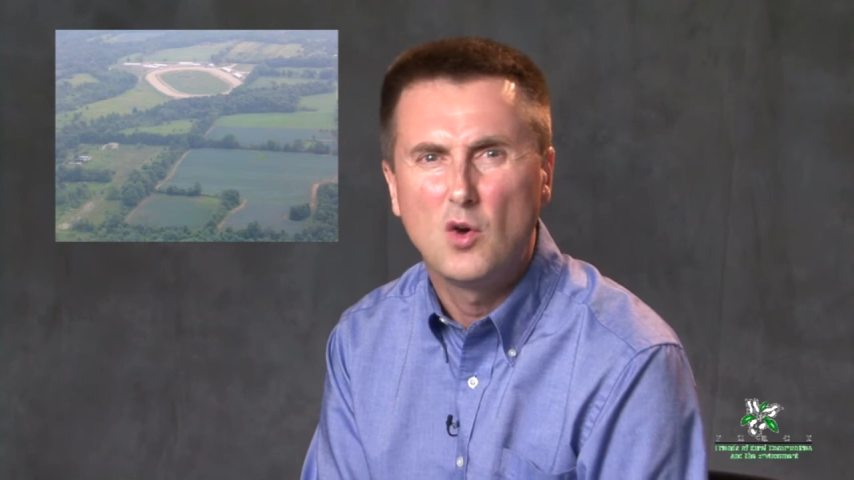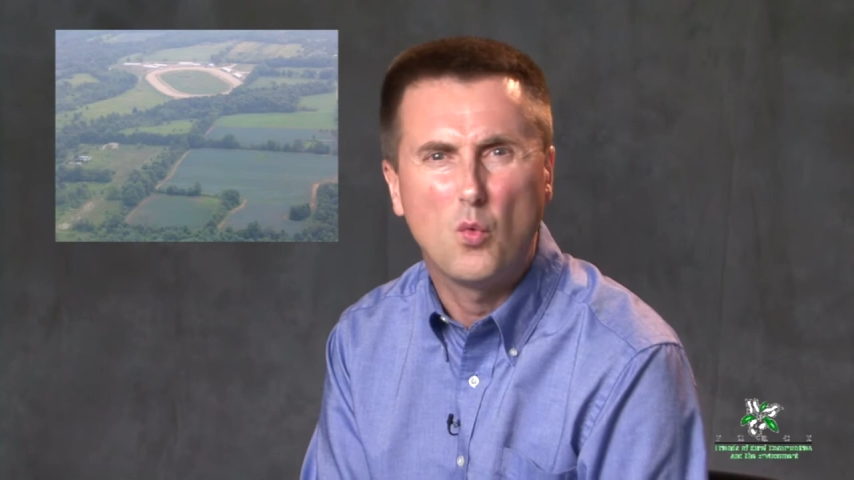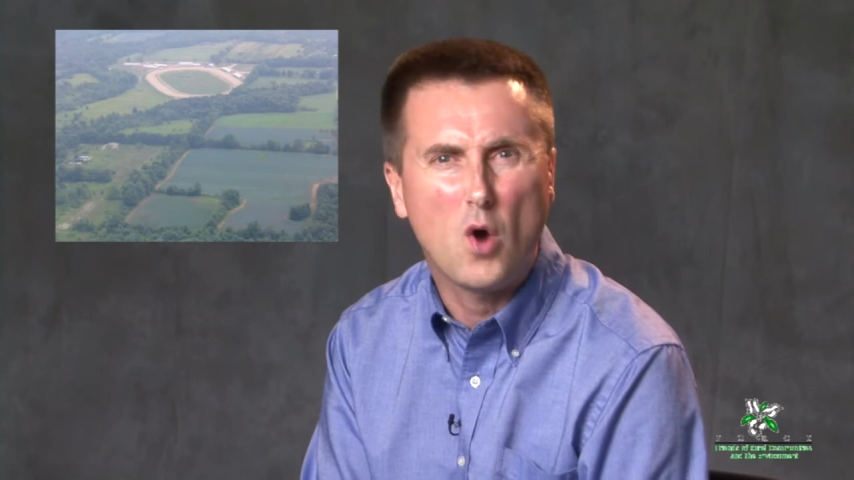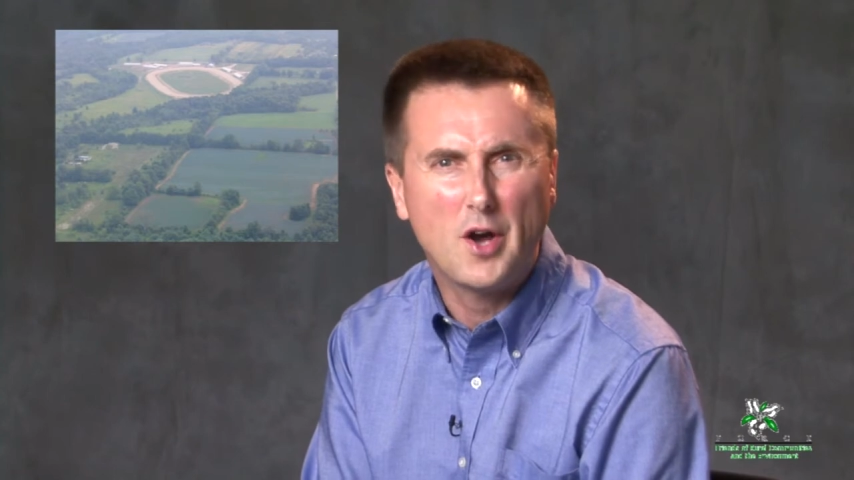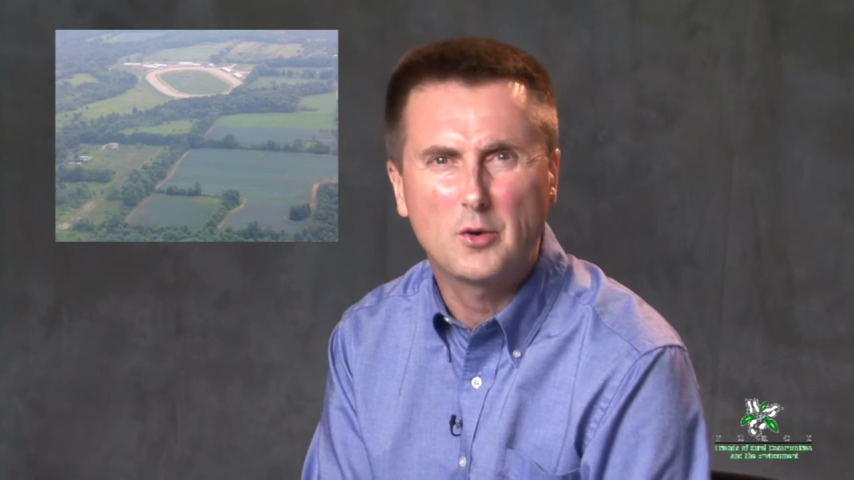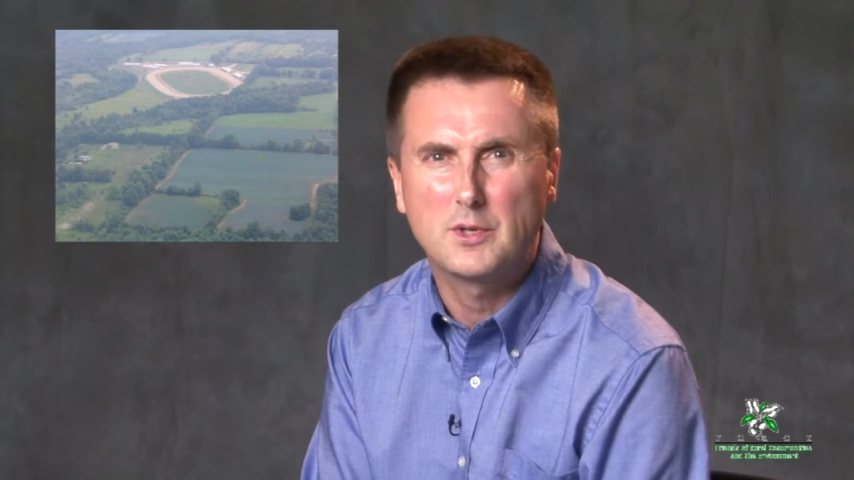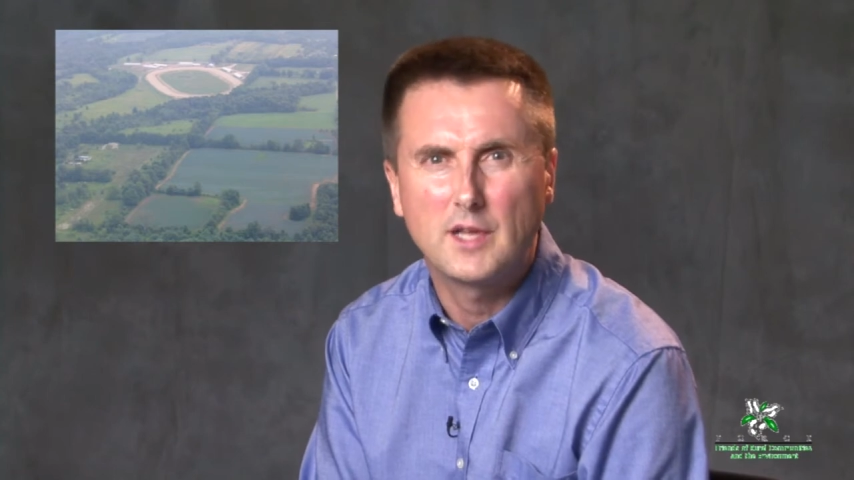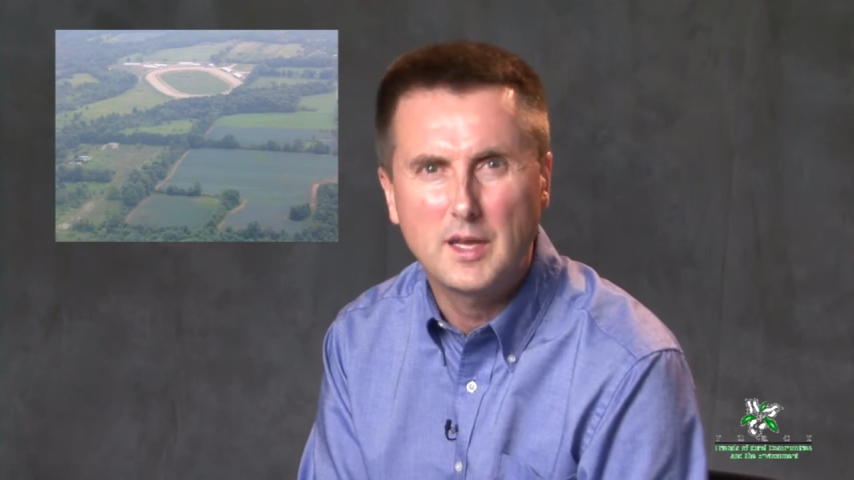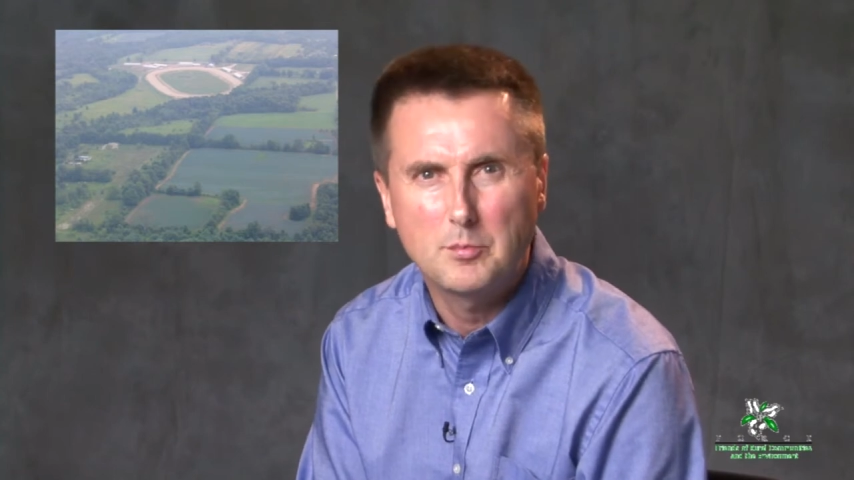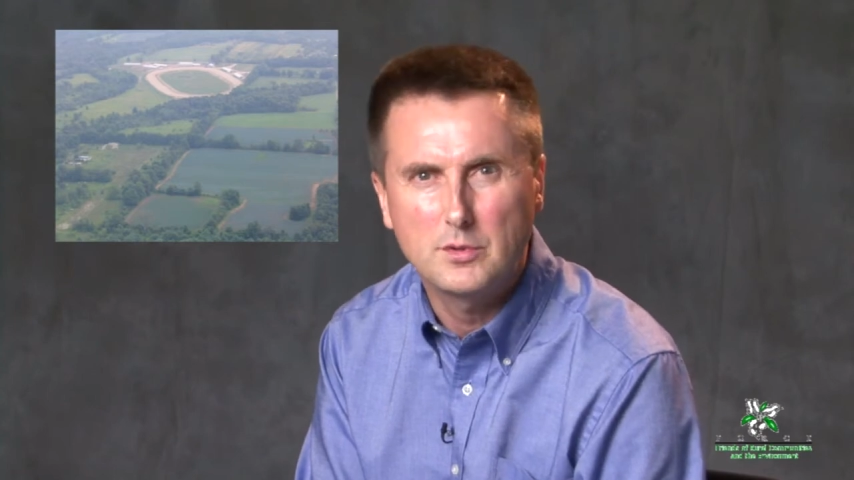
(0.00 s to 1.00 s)
water, and
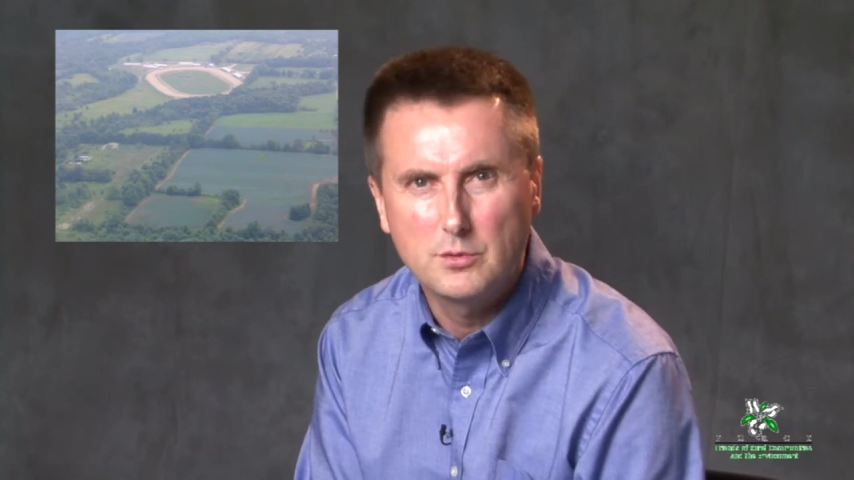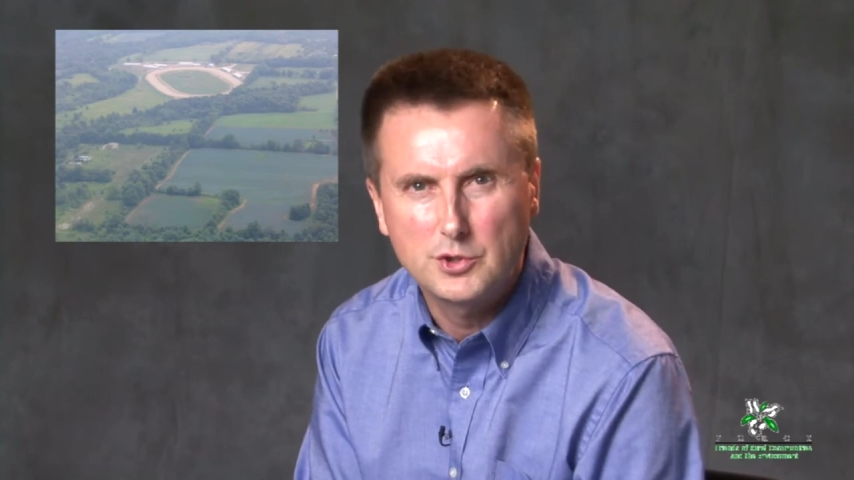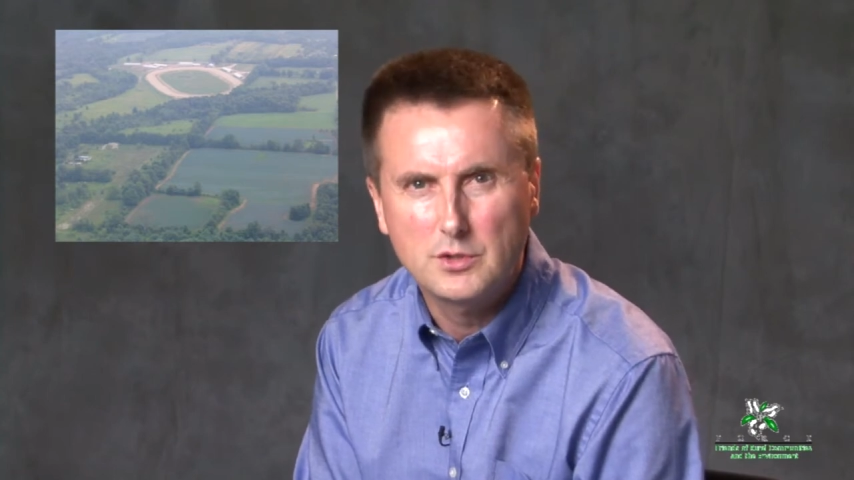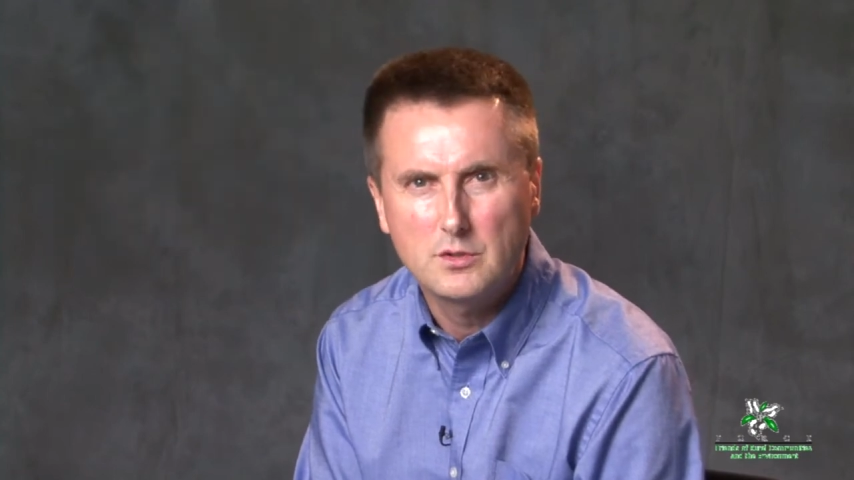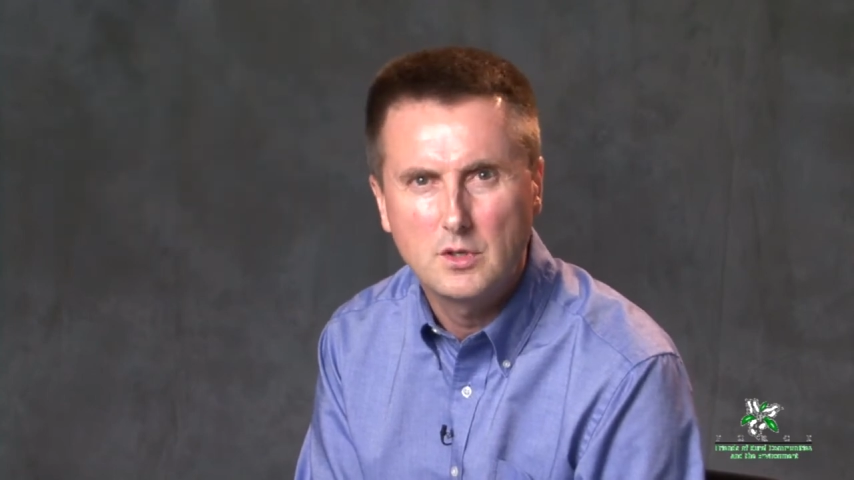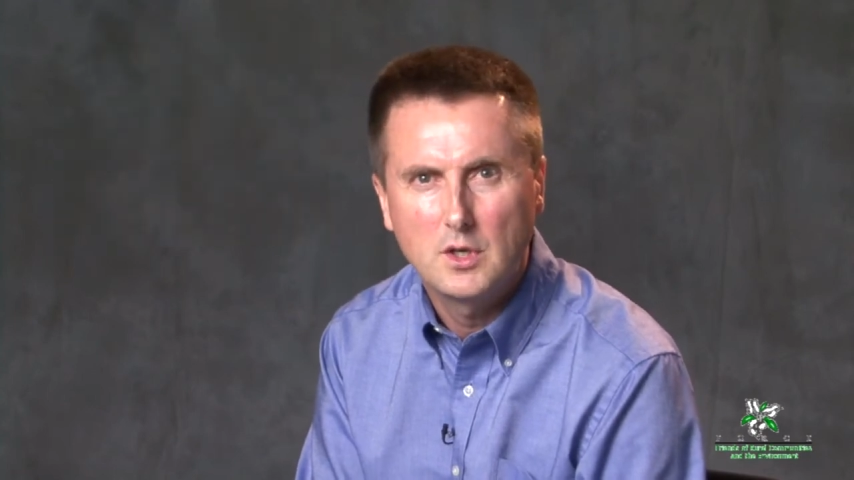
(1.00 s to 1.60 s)
light pollution?